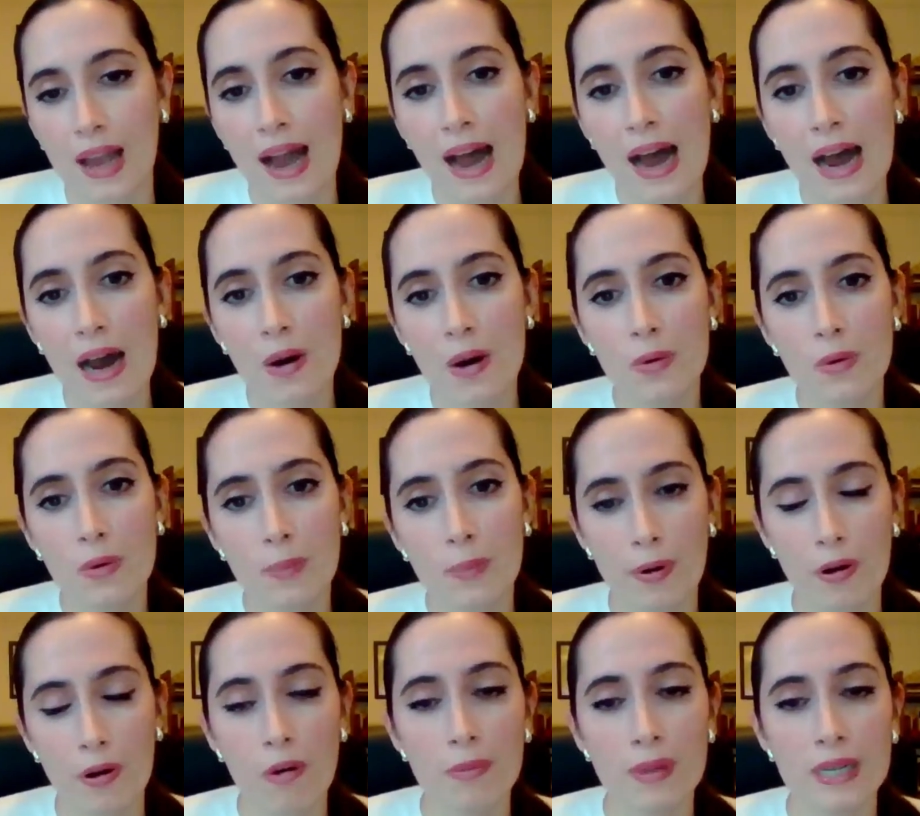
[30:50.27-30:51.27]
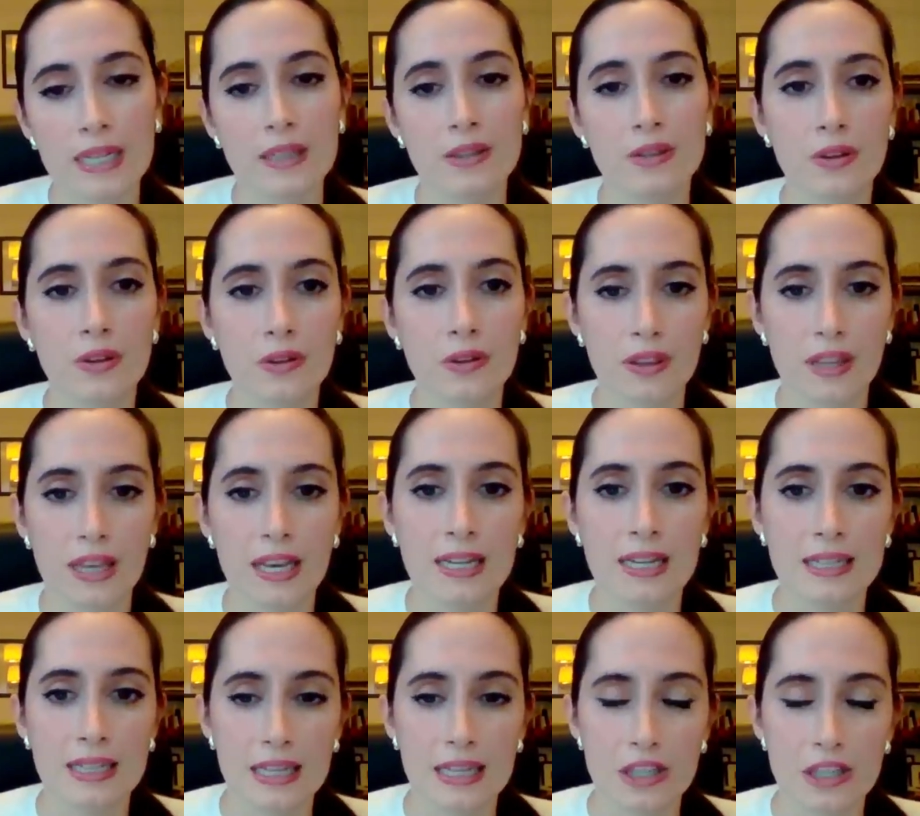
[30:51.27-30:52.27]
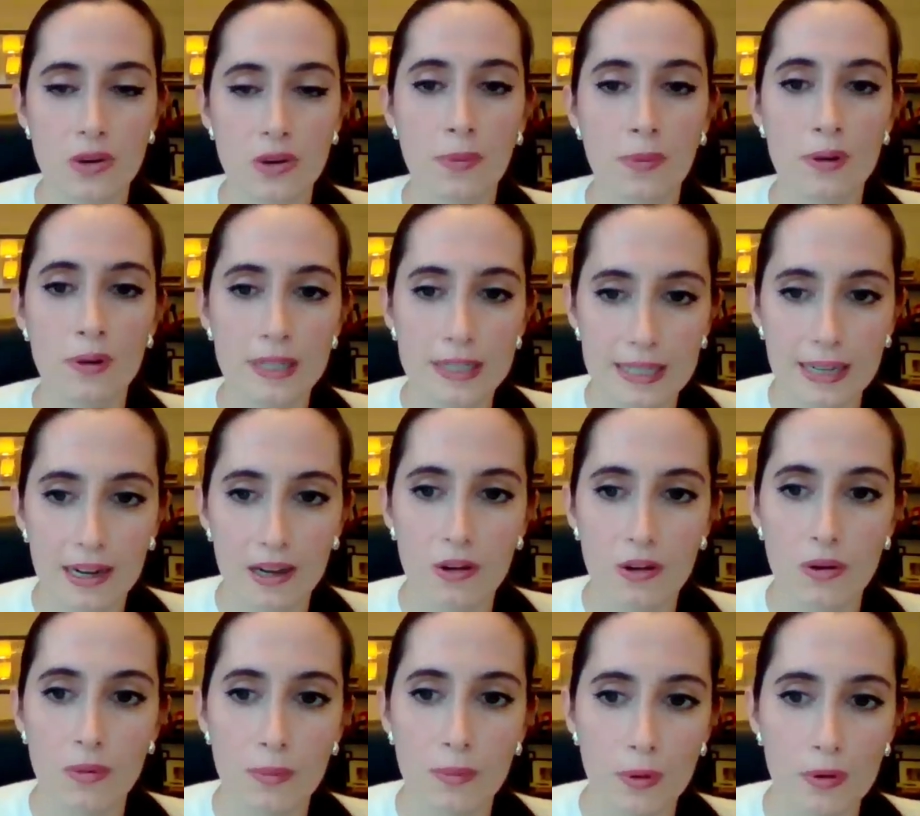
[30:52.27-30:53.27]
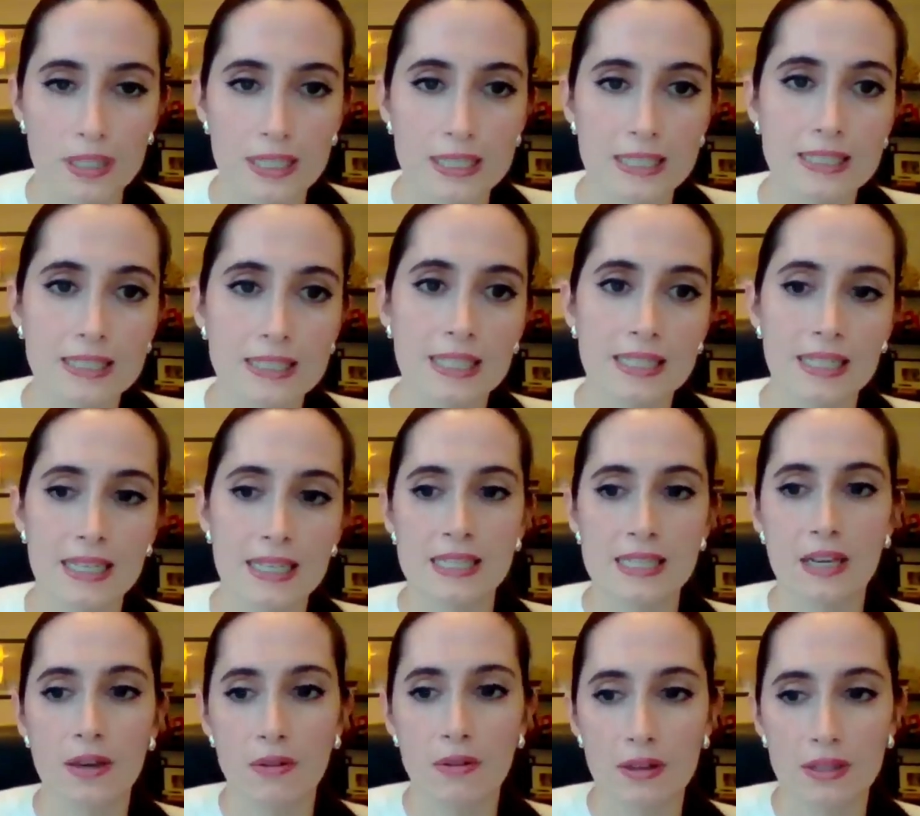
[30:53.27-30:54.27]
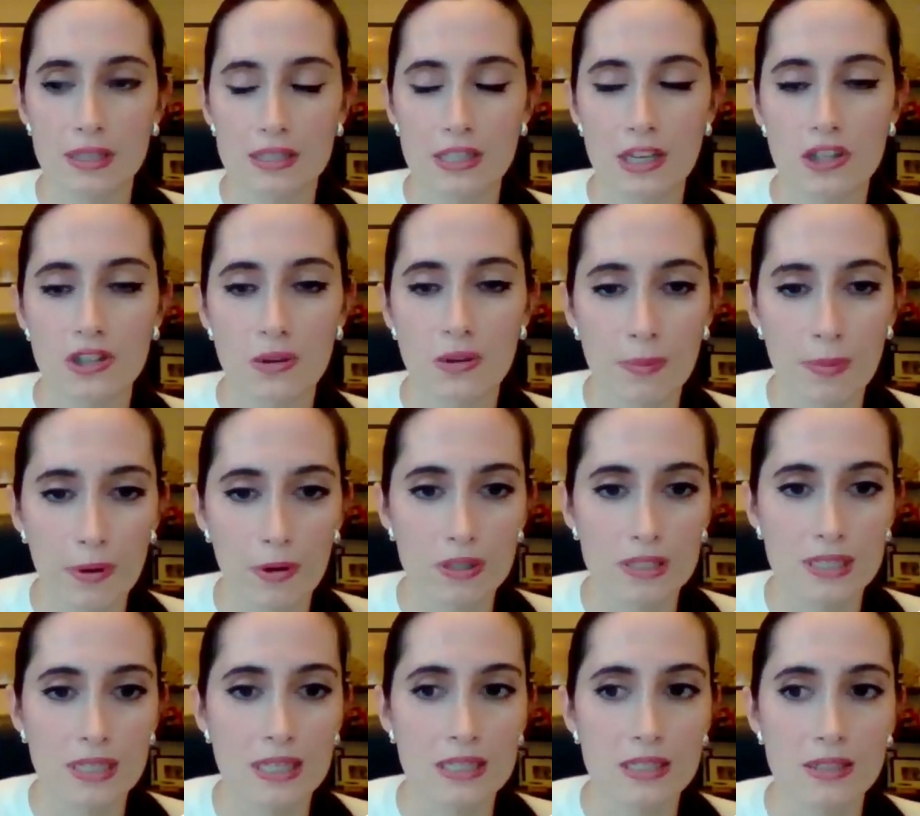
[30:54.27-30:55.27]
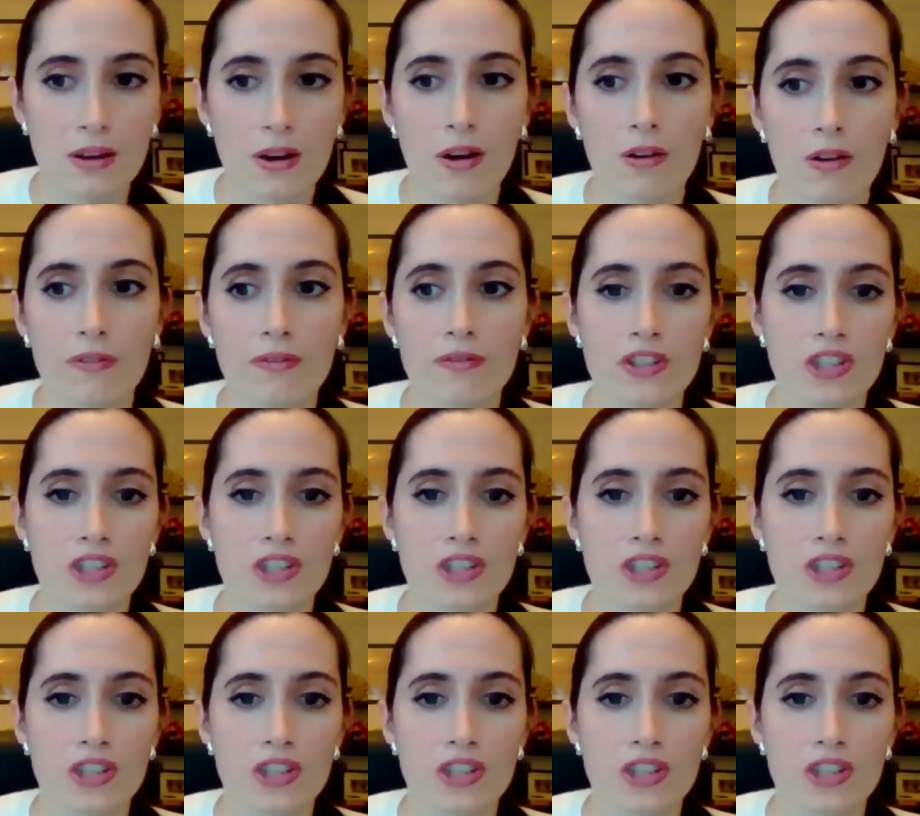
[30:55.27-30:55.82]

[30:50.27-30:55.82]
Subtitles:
how prominent do you think the geopolitical component in the securitization process of